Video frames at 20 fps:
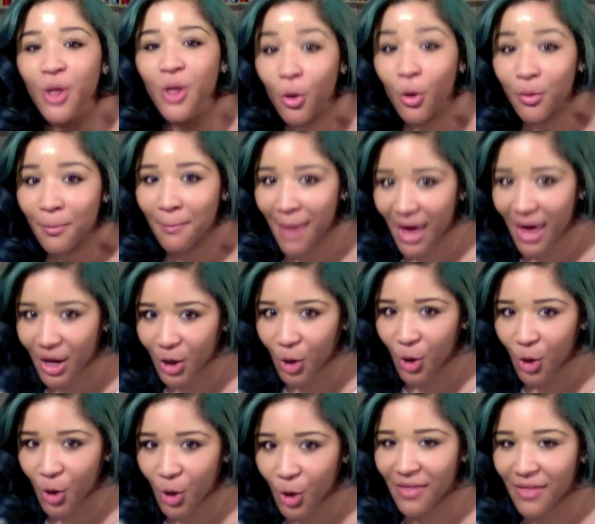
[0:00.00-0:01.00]
gold
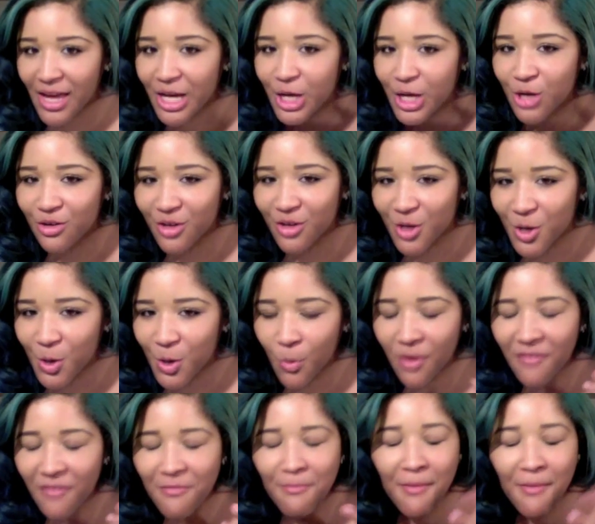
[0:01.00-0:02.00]
medal than you do
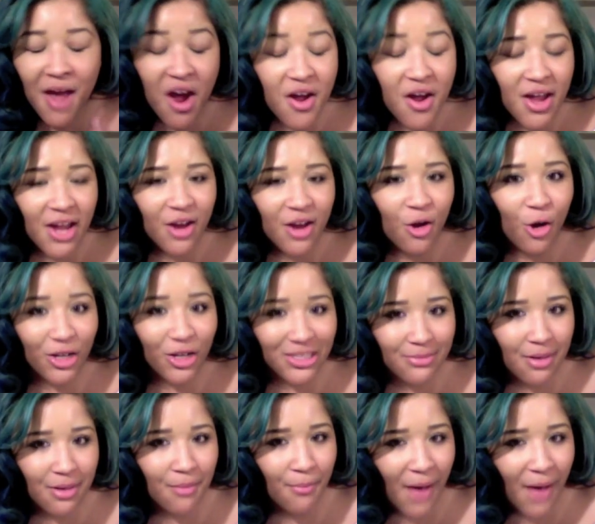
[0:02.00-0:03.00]
with marrying your
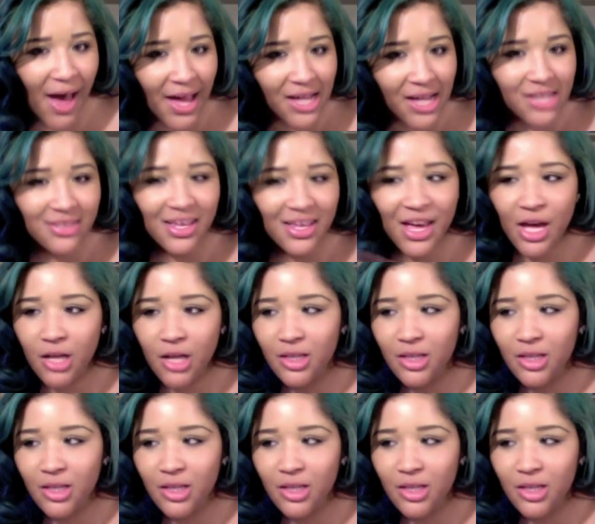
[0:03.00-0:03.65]
ultimate bias.